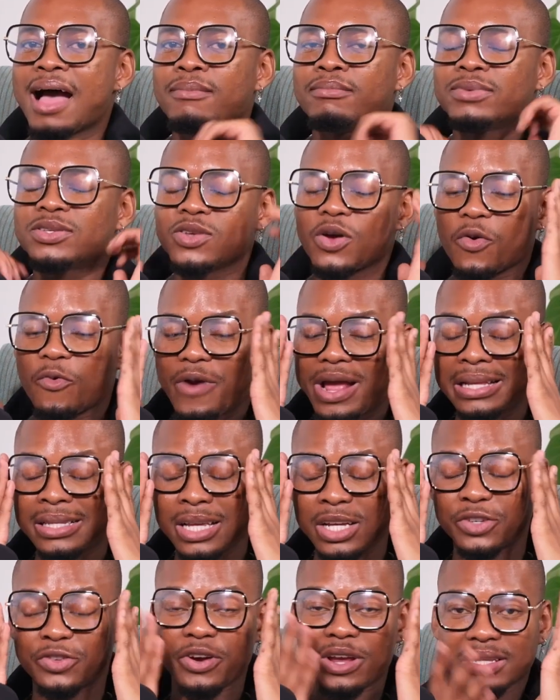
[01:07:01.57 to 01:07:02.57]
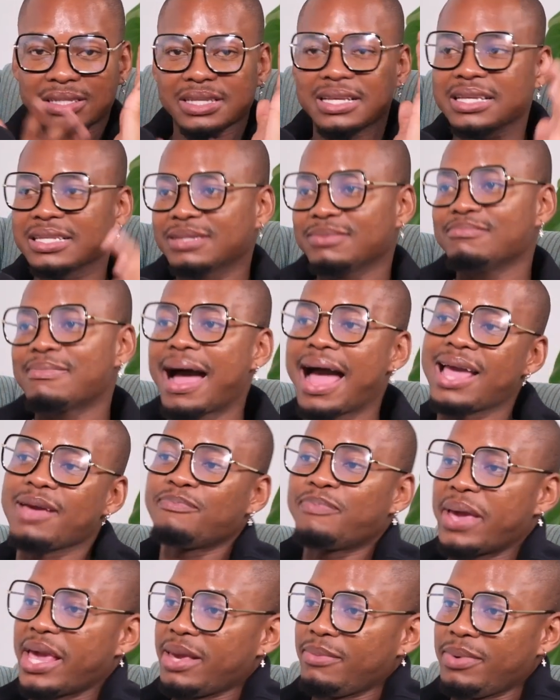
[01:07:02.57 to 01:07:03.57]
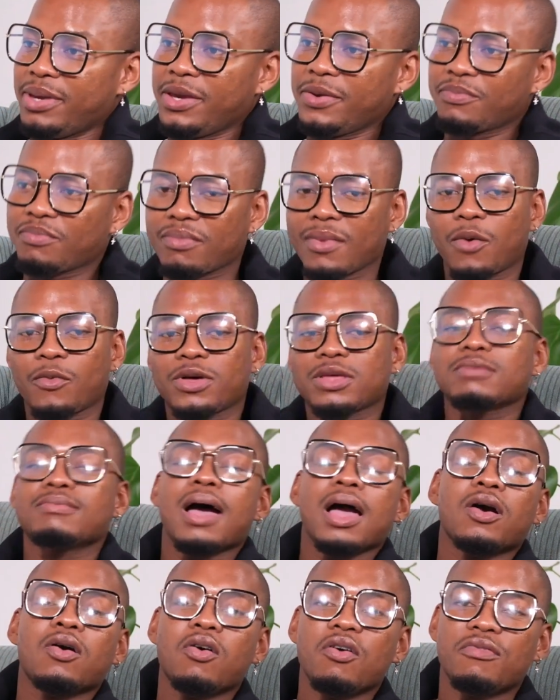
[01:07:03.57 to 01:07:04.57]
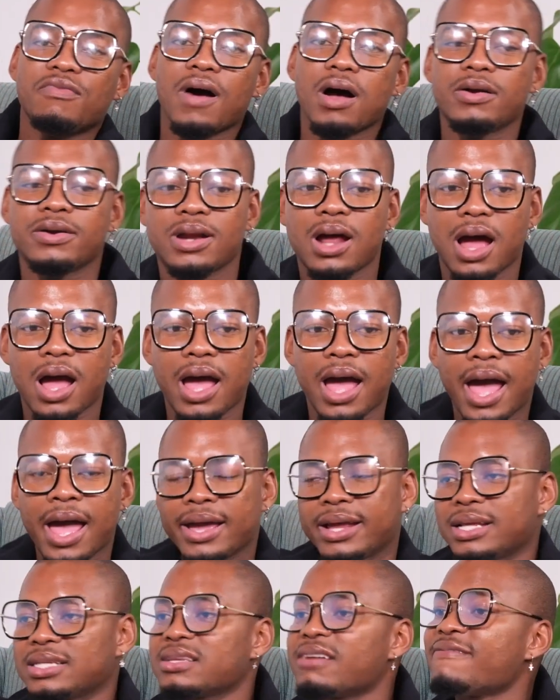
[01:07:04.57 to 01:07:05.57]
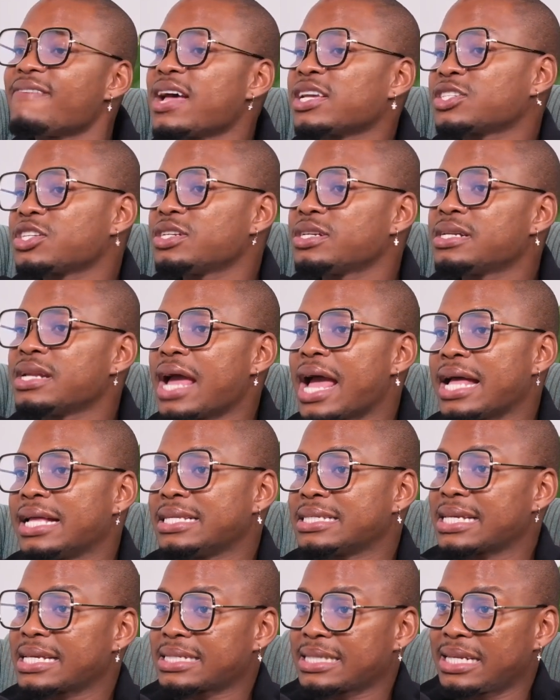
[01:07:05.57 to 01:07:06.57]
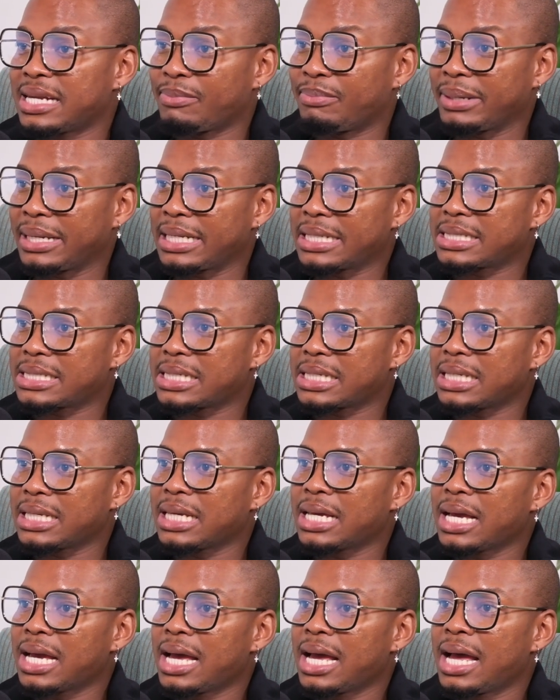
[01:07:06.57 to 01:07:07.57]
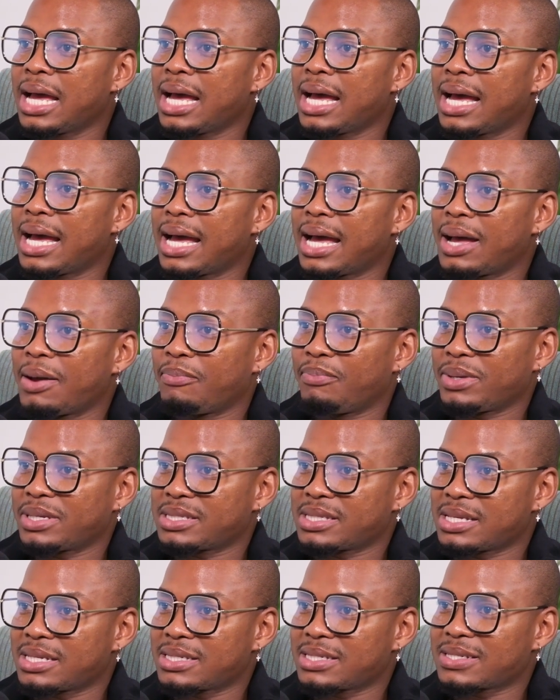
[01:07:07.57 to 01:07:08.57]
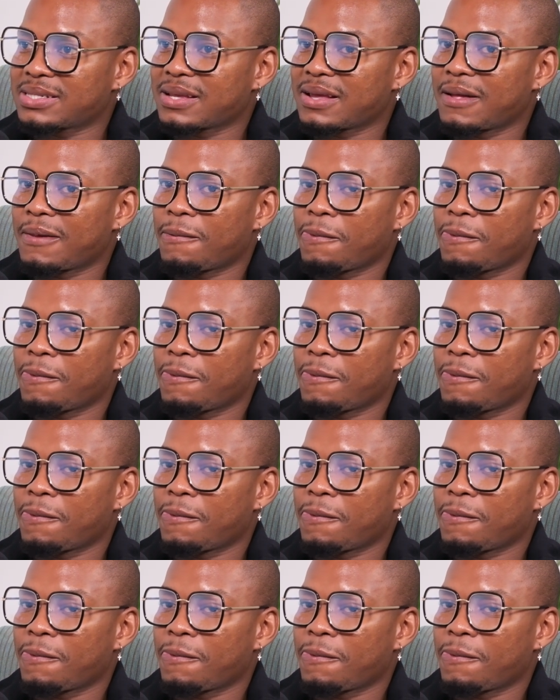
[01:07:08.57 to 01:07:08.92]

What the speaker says: So Rent a Dress is my baby with my co-founder. It is a fashion and sustainability business.